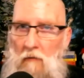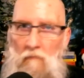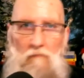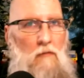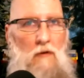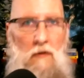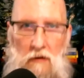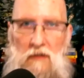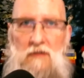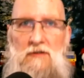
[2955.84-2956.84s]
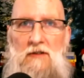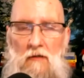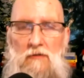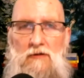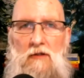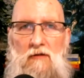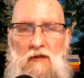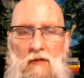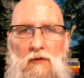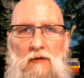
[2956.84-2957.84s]
you need to sit down and start to
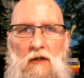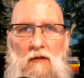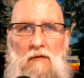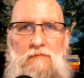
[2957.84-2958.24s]
think about that.